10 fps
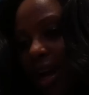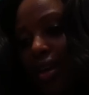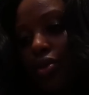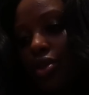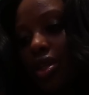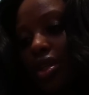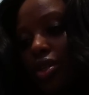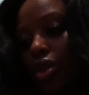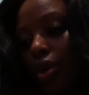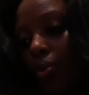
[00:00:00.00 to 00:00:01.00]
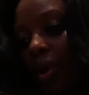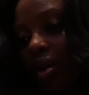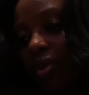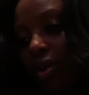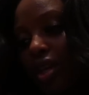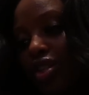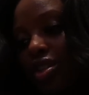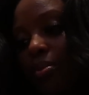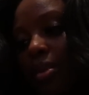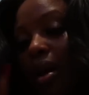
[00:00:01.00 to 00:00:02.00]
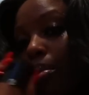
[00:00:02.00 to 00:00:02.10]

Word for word: I usually don't wear foundation, but I'll